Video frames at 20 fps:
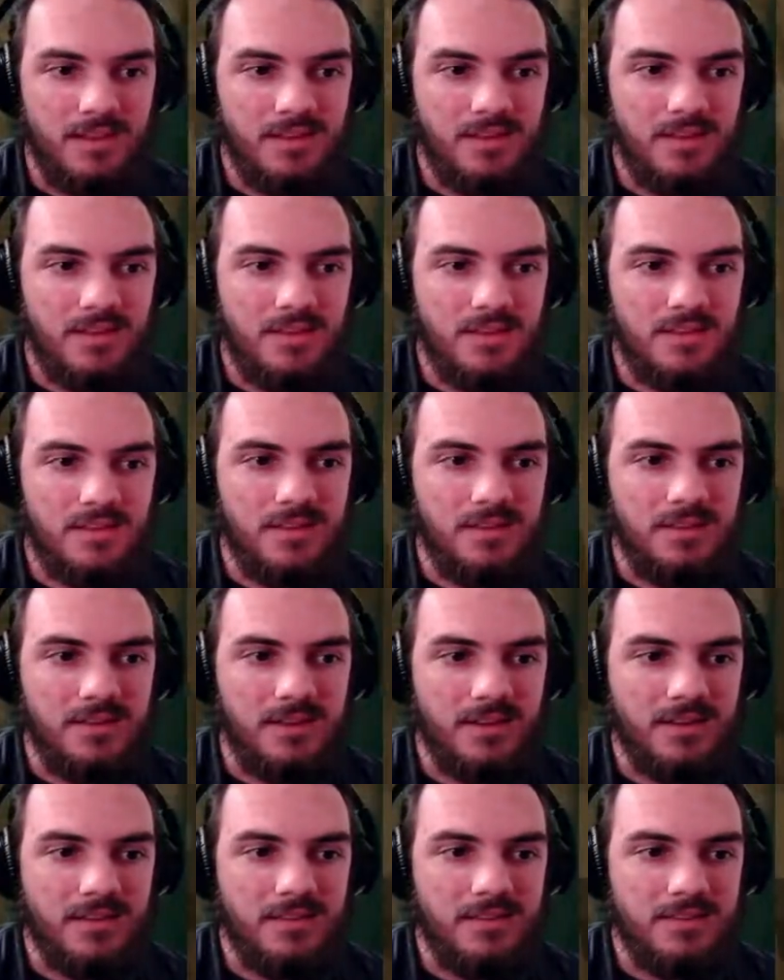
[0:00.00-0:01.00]
And then
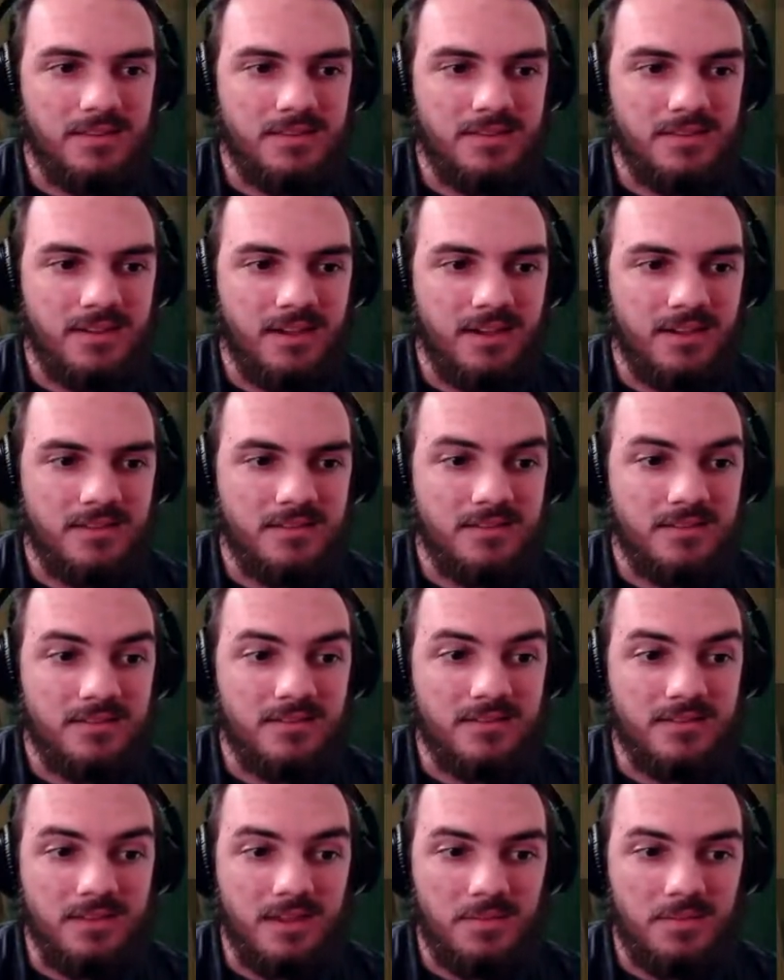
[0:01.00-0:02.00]
getting these guys
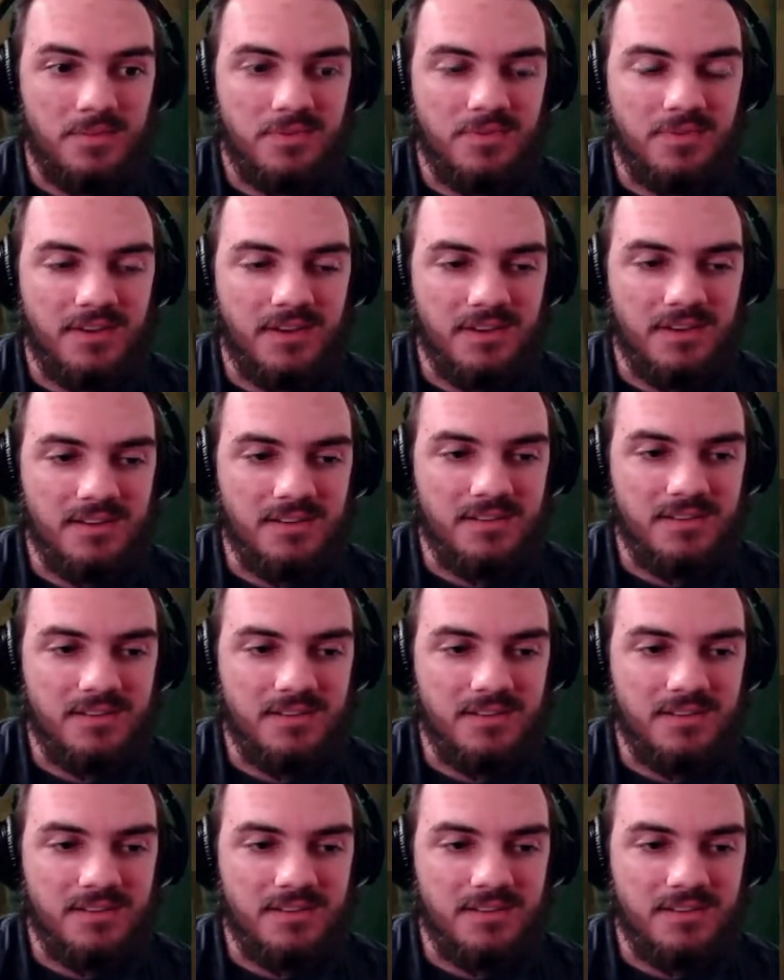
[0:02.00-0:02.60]
zombified